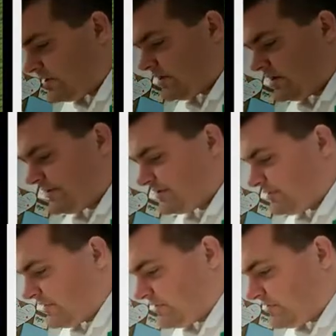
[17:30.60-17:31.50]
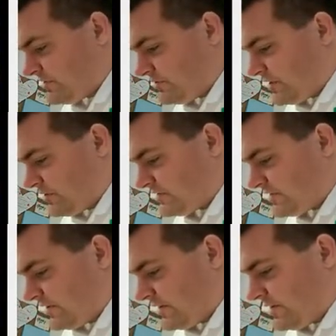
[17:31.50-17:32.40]
is going to be 2
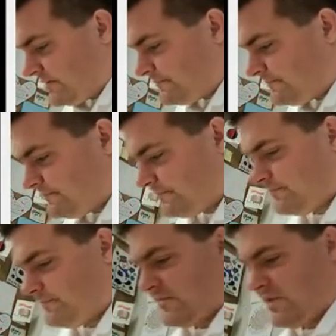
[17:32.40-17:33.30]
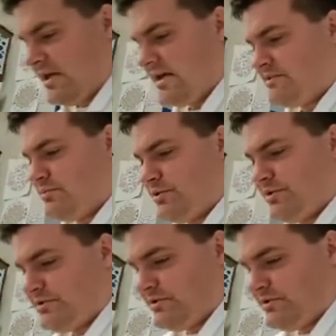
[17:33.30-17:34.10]
cosine theta. That's important.